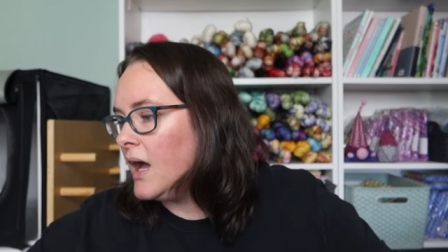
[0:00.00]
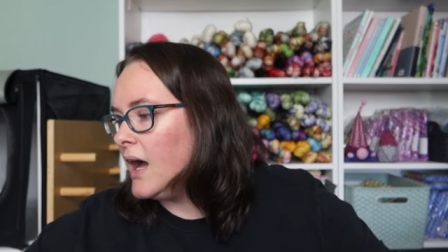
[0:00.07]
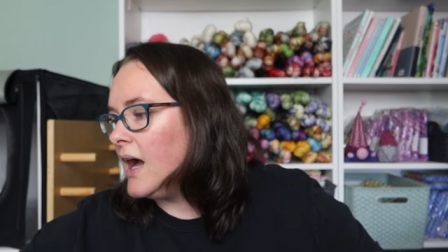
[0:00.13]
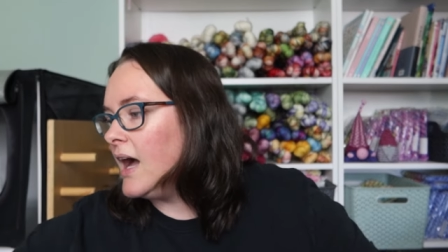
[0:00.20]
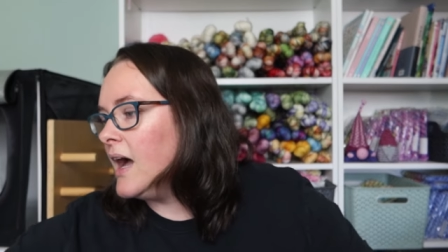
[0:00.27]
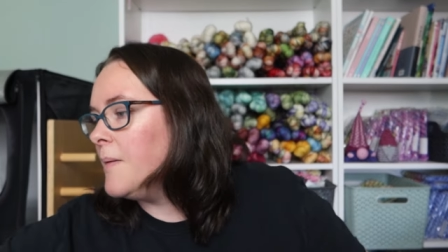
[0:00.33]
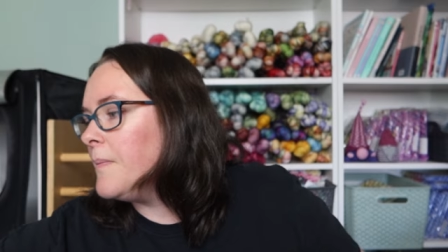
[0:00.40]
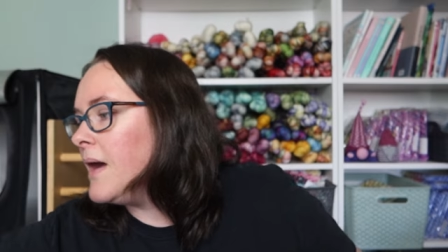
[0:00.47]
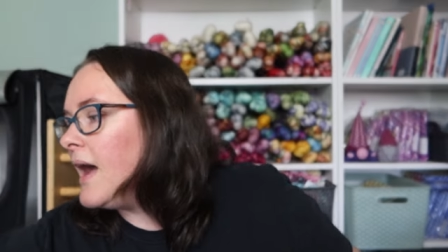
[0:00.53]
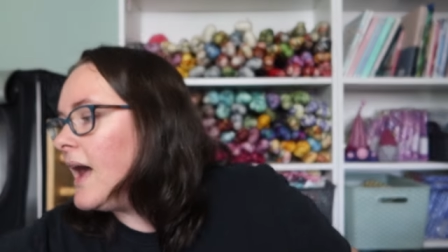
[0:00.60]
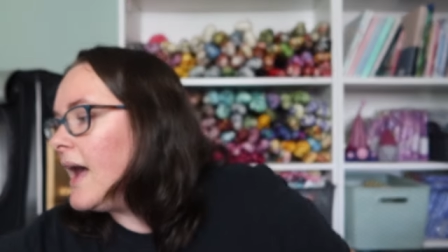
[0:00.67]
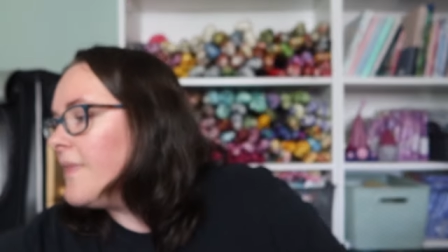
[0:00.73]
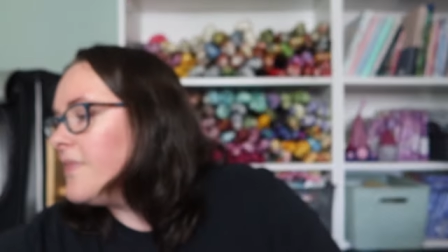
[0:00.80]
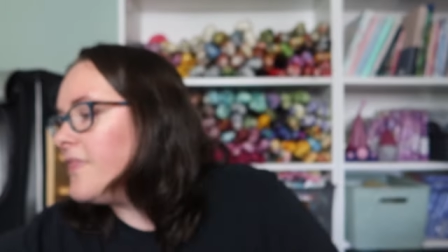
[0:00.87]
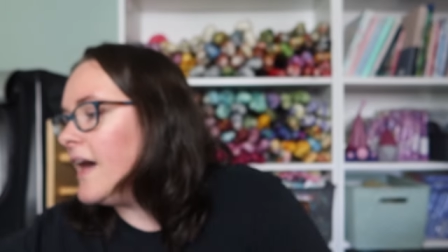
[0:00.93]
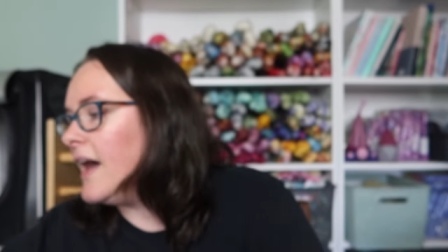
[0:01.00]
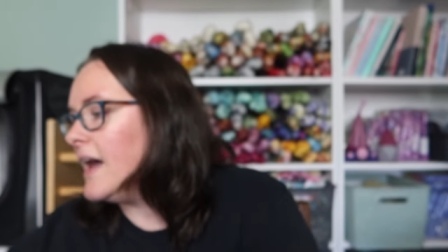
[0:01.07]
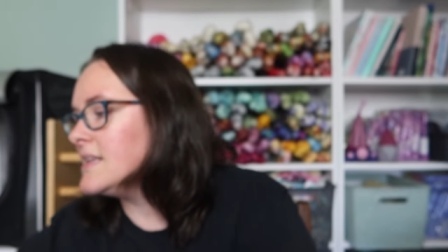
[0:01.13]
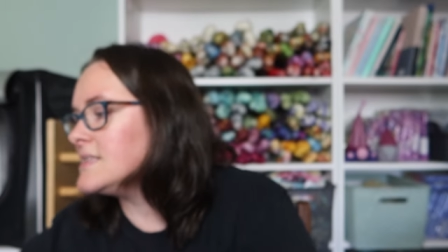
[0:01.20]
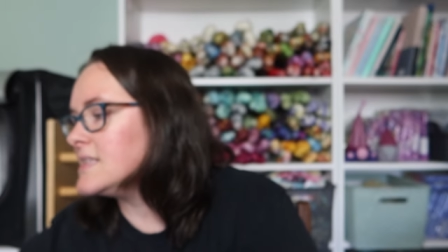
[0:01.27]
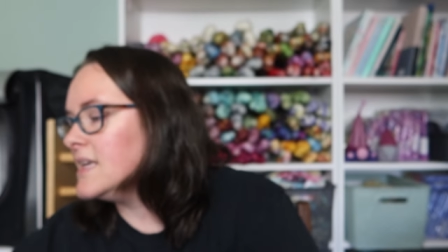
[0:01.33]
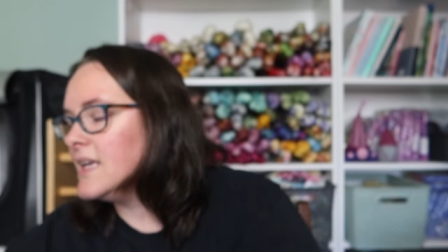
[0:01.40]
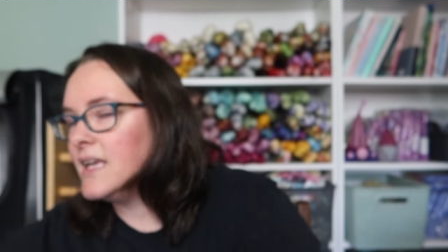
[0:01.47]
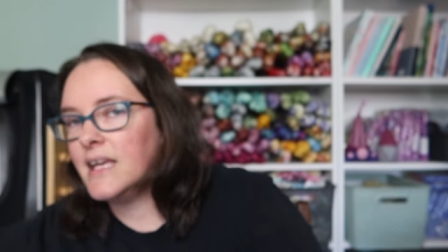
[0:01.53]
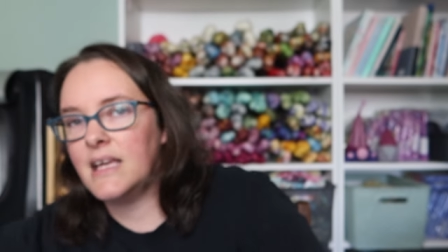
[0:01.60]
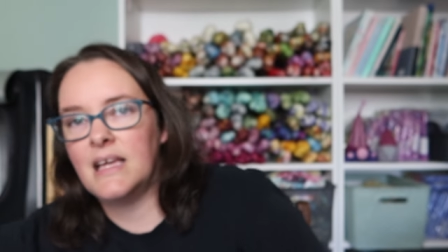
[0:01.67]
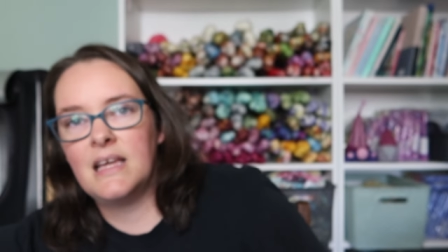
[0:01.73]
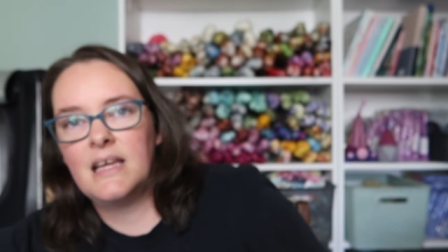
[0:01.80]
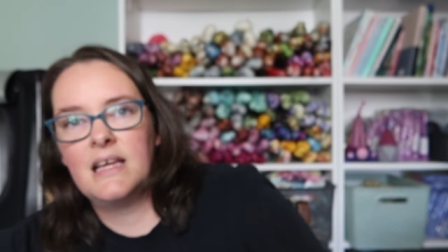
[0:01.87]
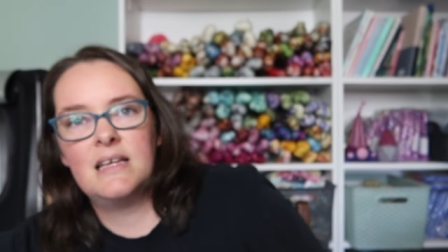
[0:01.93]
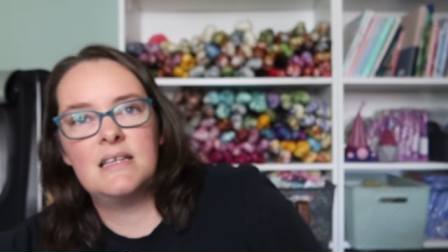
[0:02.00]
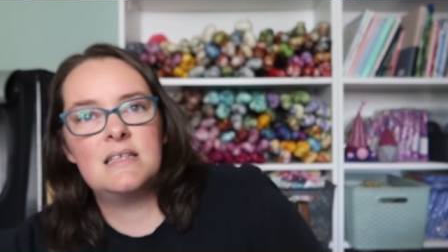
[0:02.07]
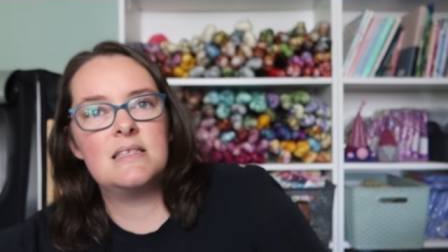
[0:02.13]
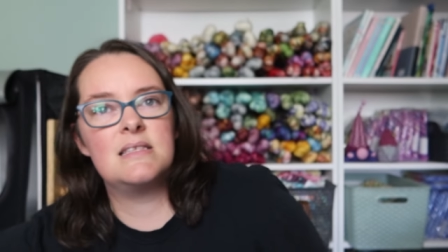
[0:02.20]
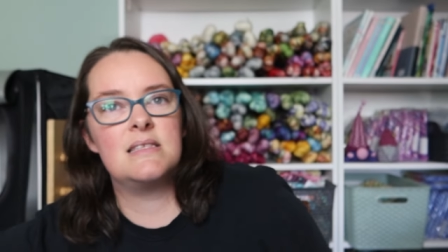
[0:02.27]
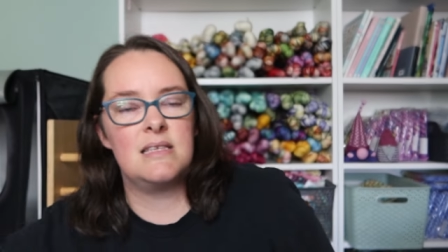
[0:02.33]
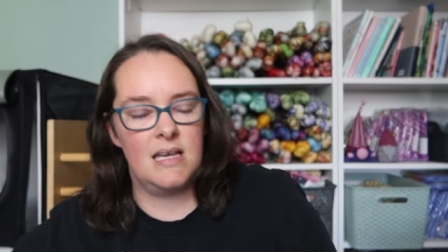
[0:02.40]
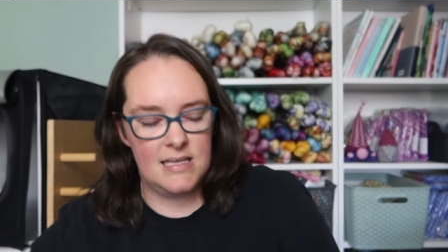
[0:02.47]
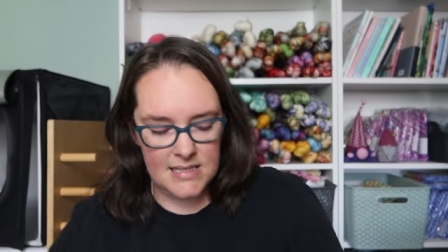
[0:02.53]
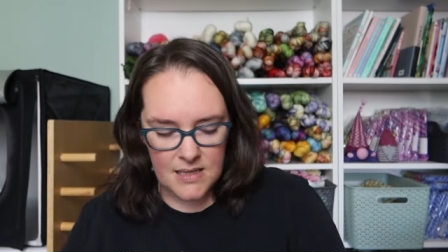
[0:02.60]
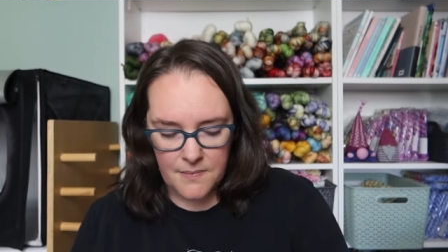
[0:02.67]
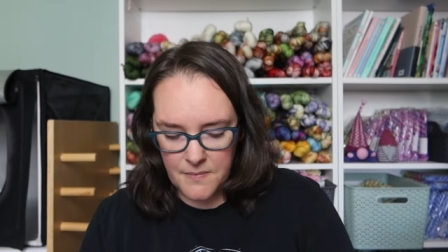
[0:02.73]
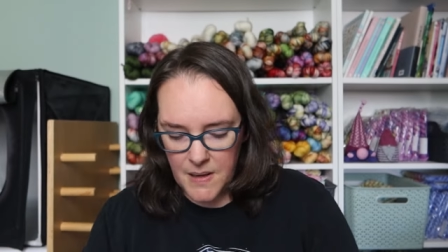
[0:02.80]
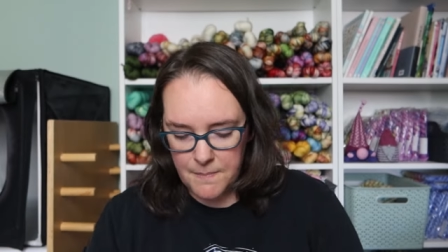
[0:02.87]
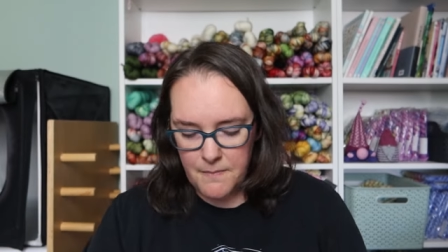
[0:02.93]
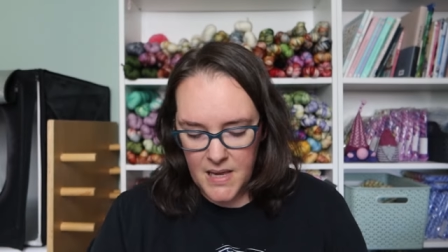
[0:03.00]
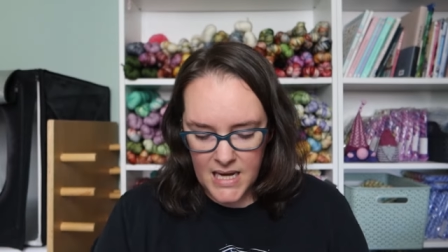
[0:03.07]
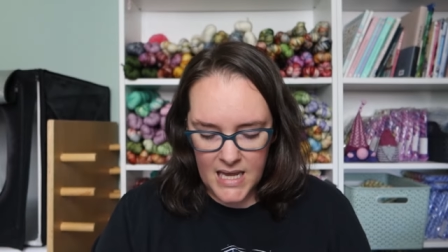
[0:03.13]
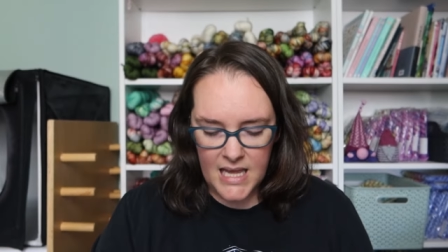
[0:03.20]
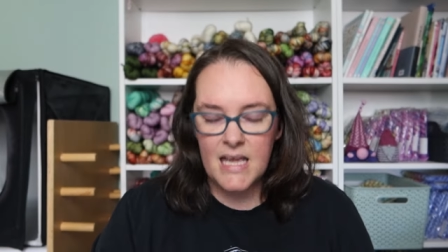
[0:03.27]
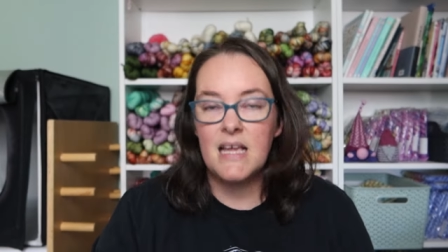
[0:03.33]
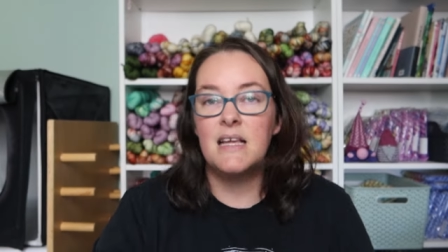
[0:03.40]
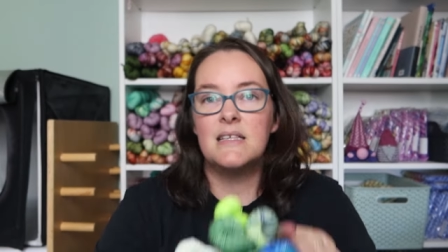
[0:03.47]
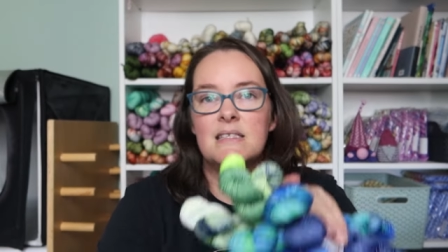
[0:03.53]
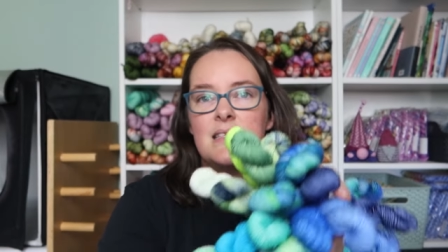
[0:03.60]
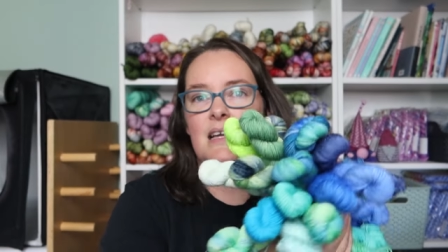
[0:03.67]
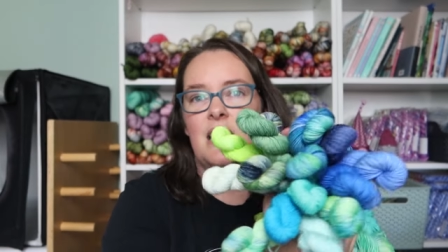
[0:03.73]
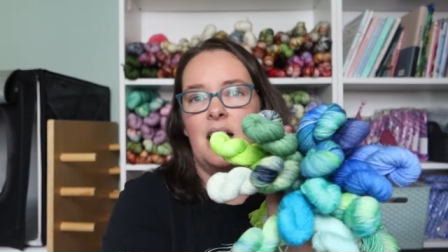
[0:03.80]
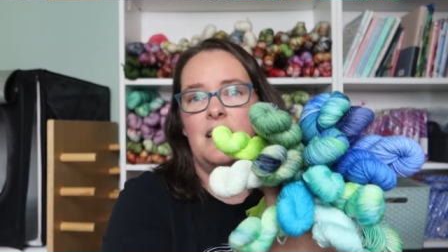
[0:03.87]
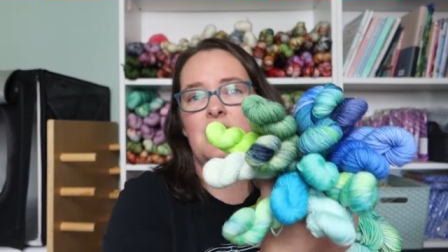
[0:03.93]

And that is some minis.